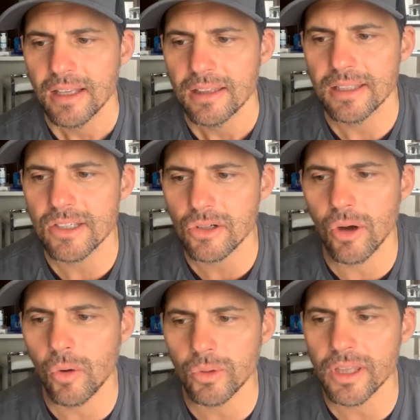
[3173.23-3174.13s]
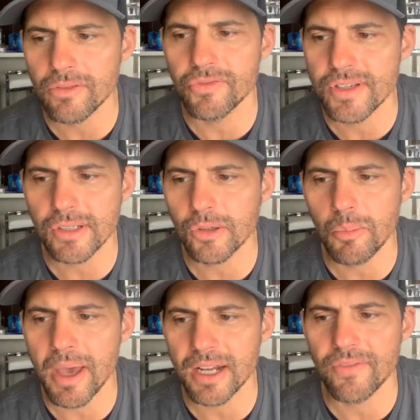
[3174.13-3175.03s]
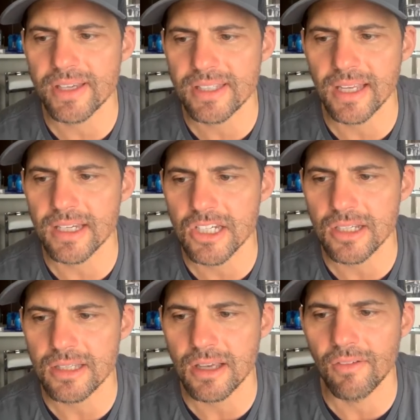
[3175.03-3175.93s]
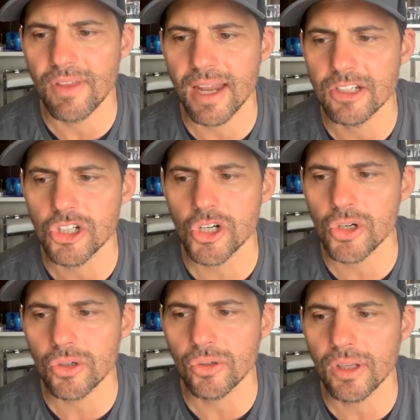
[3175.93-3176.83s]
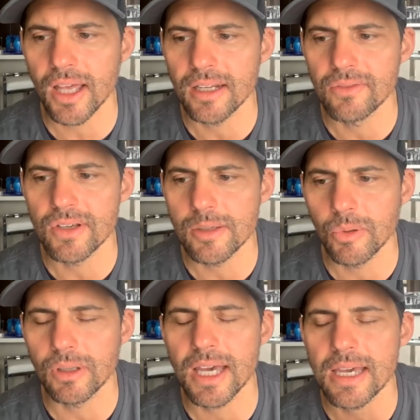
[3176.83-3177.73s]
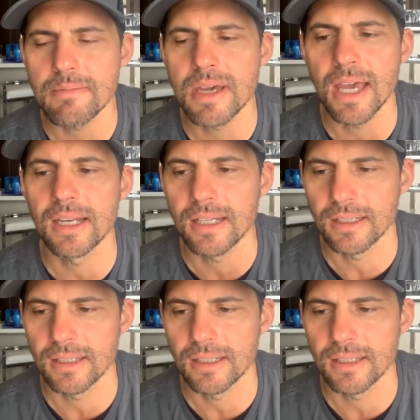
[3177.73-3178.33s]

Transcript: These are only the physical manifestations of that internal and invisible amen